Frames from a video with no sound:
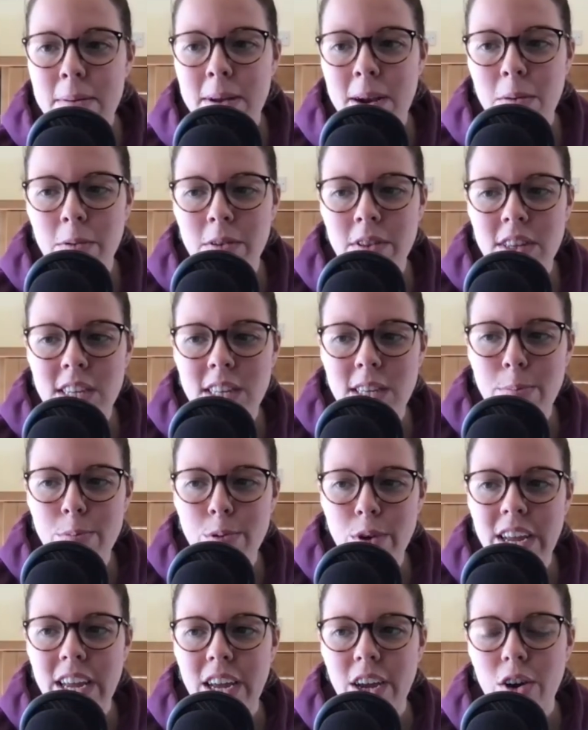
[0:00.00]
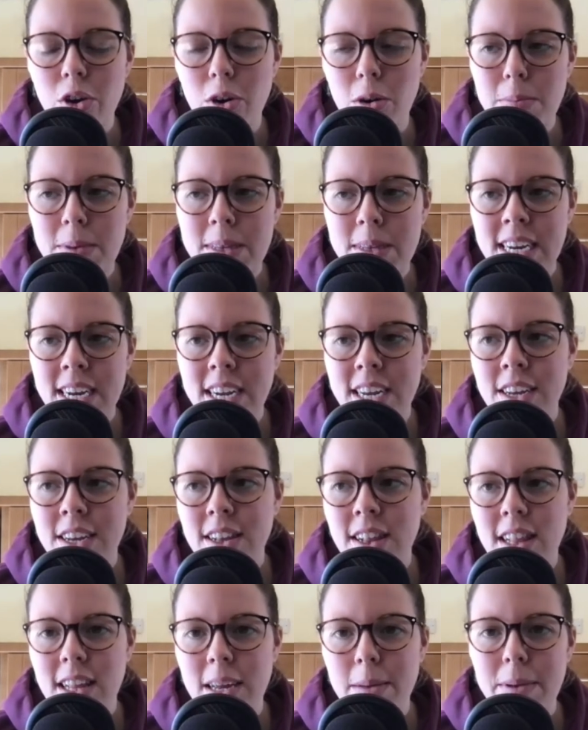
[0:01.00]
And I wanted to bring it up
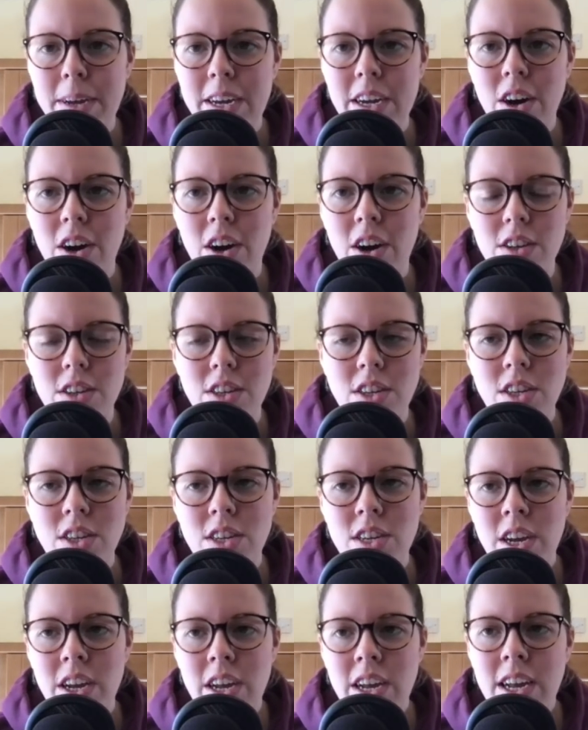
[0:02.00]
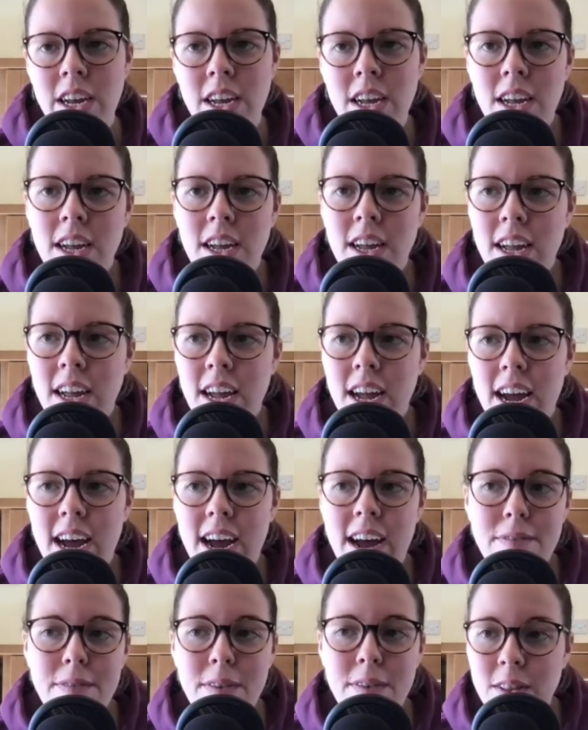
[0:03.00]
particularly because
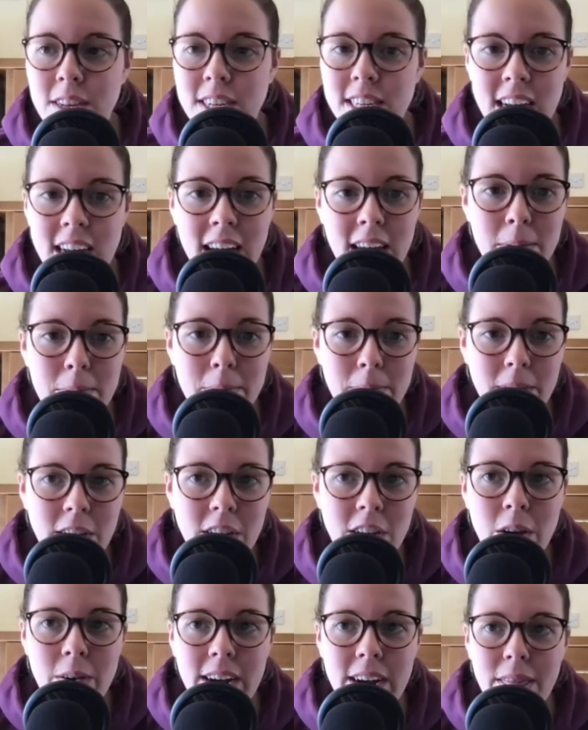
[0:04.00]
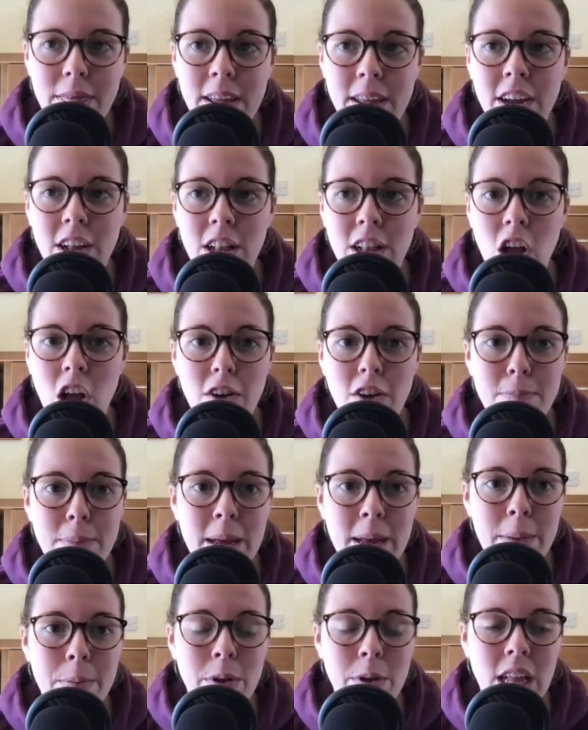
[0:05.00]
I feel the same, and I think a lot of
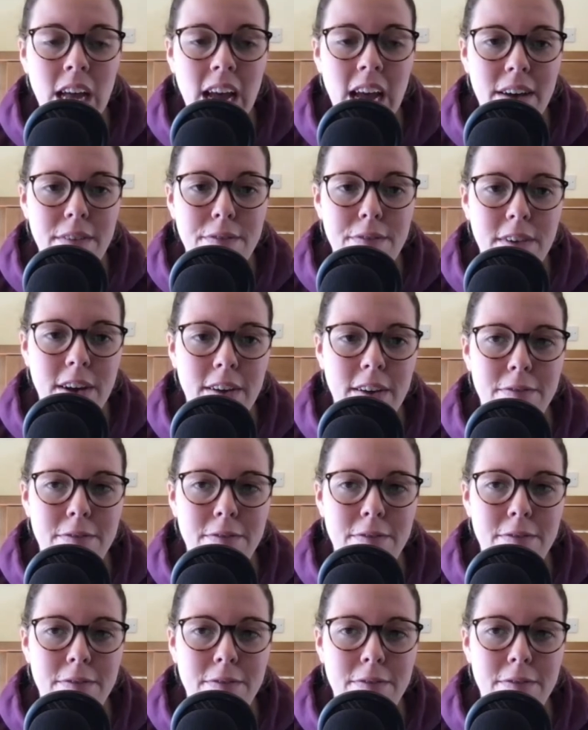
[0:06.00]
people have.